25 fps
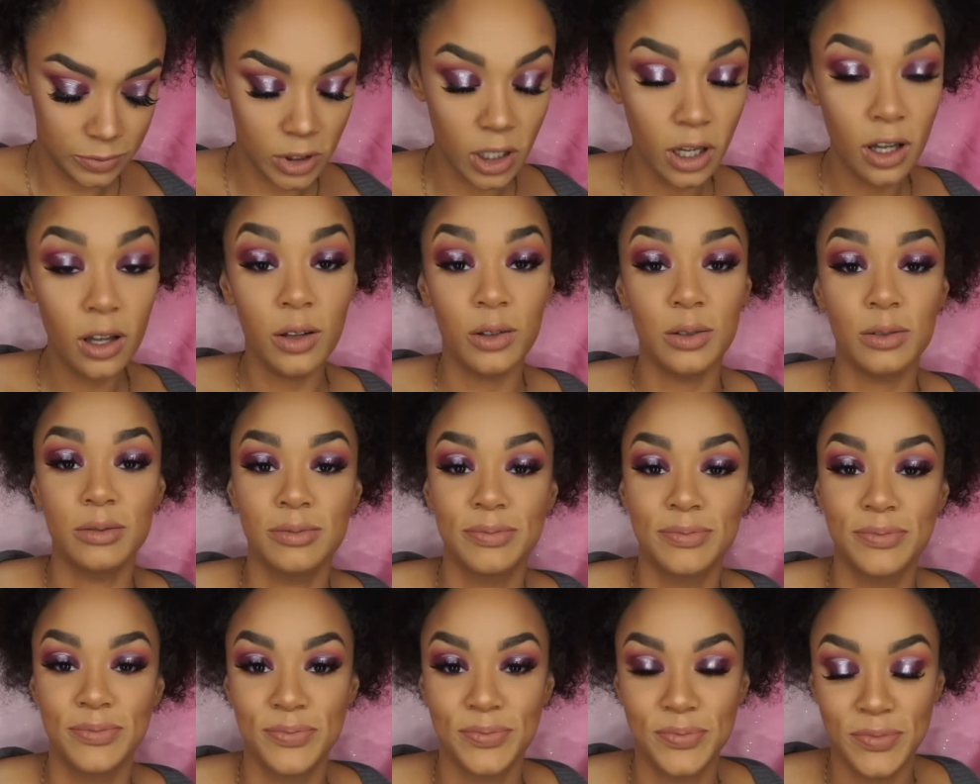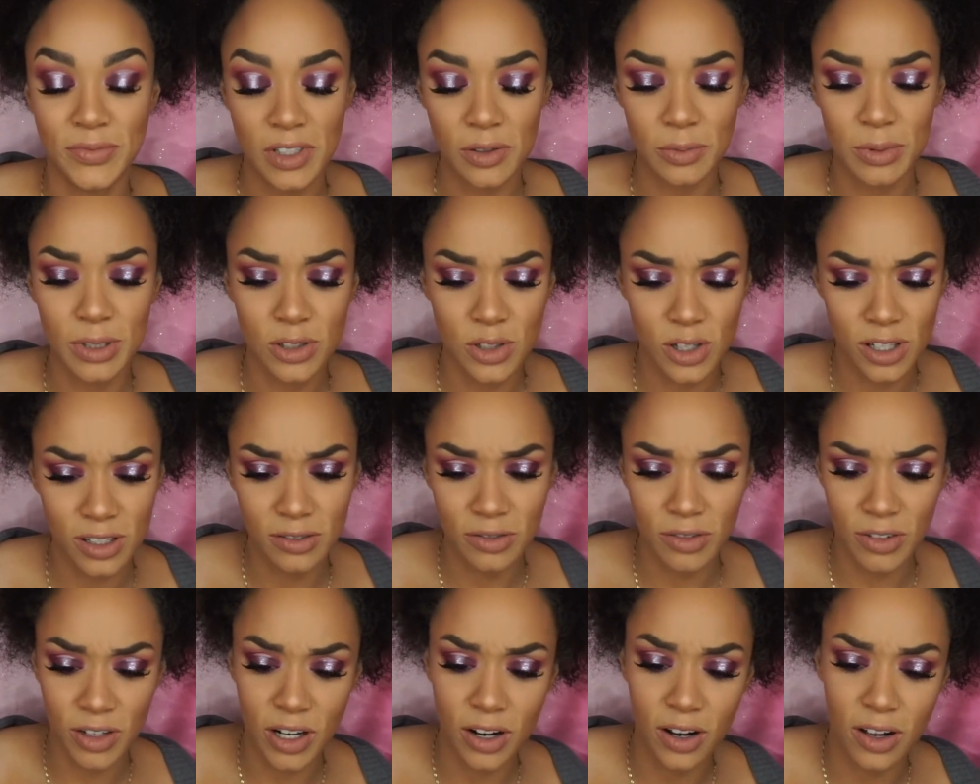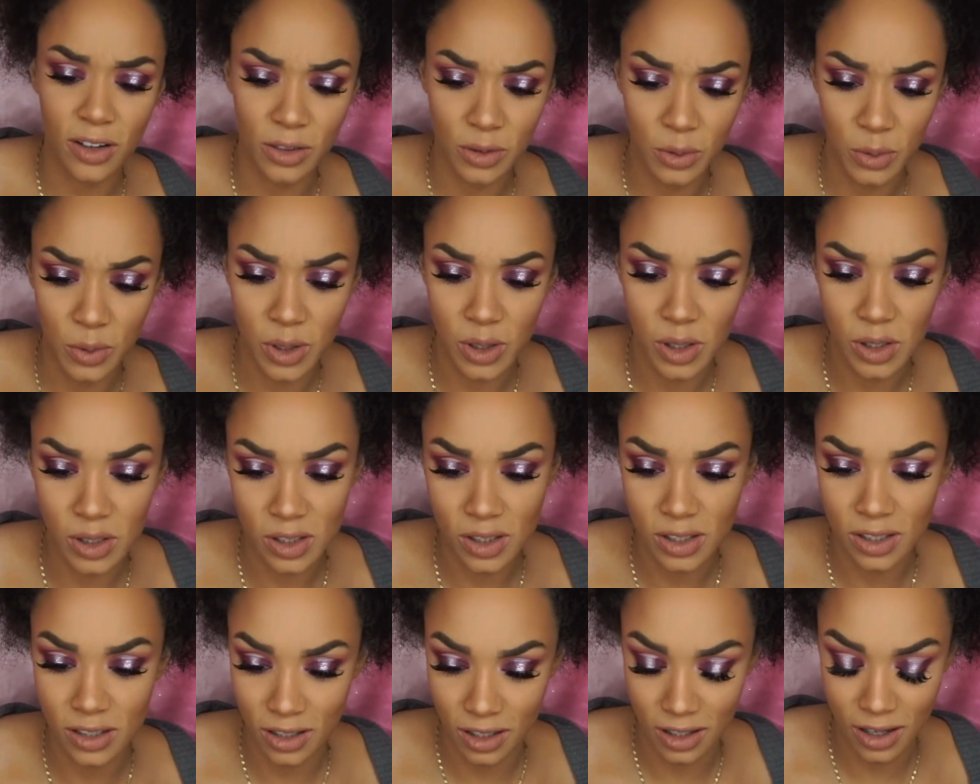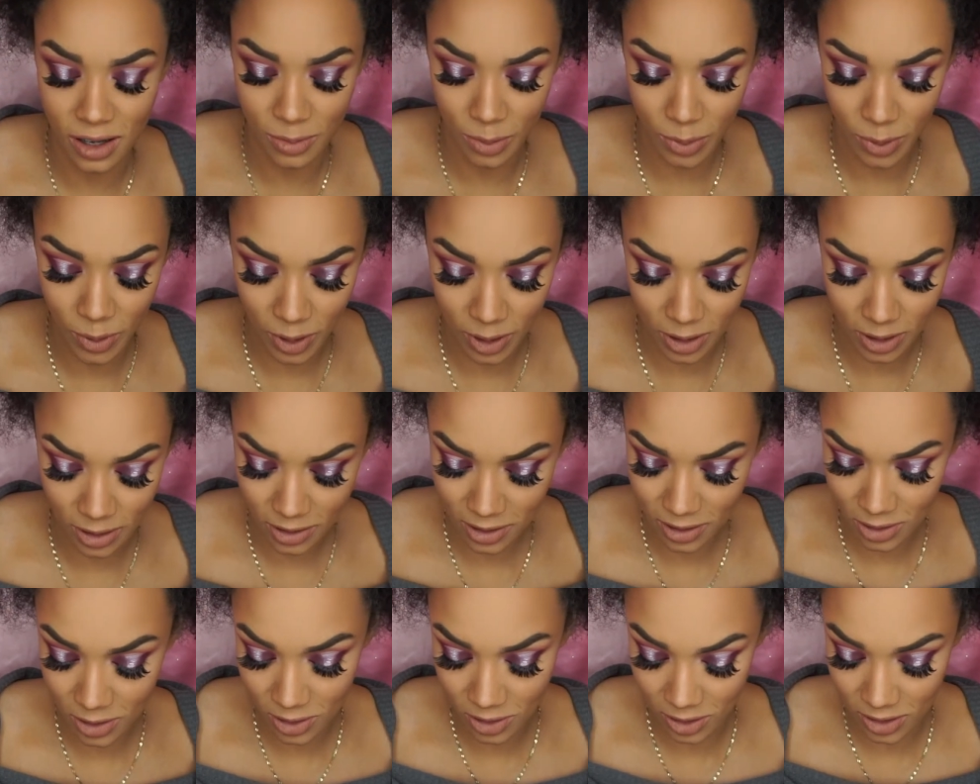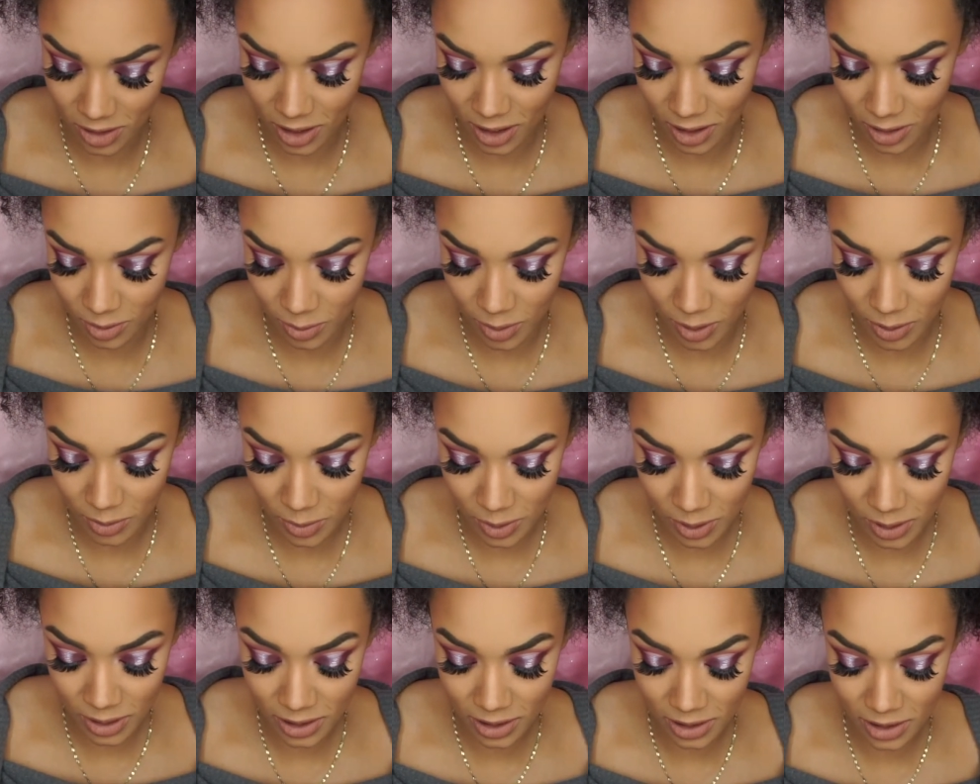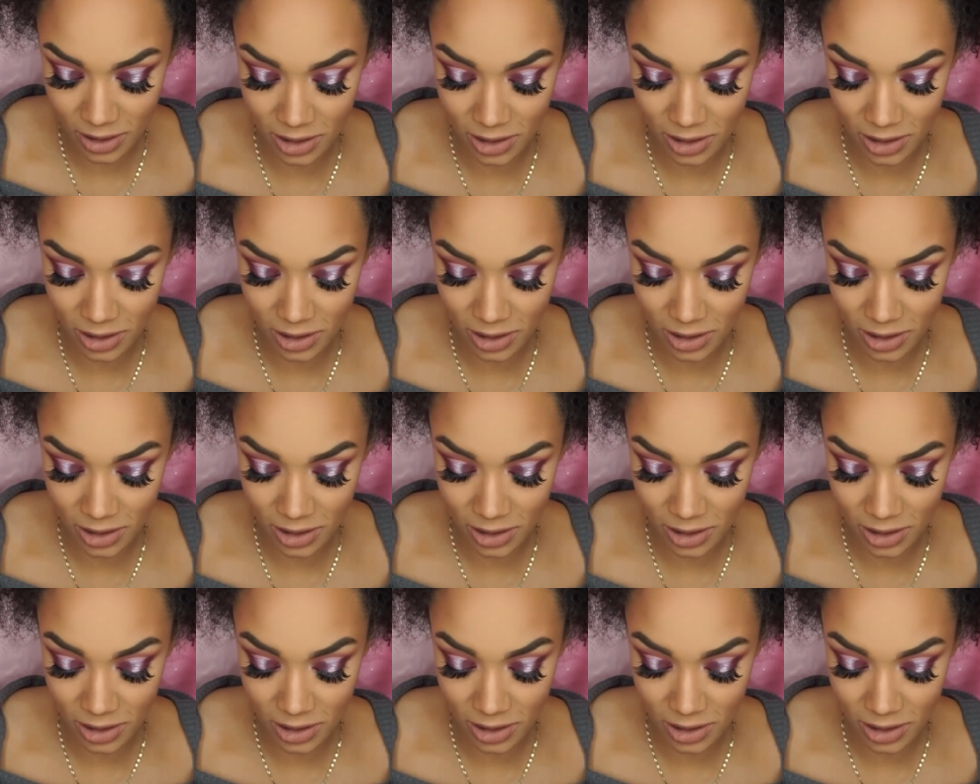Oh, I've been trying to figure out the words to that part and just kind of mumbling,